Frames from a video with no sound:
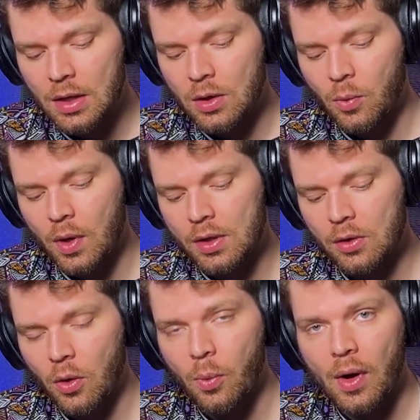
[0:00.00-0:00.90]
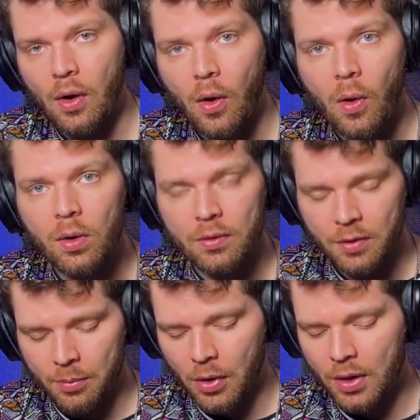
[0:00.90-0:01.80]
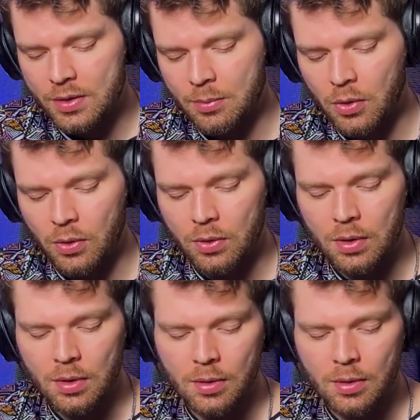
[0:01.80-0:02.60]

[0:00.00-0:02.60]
you want to know where all of your possible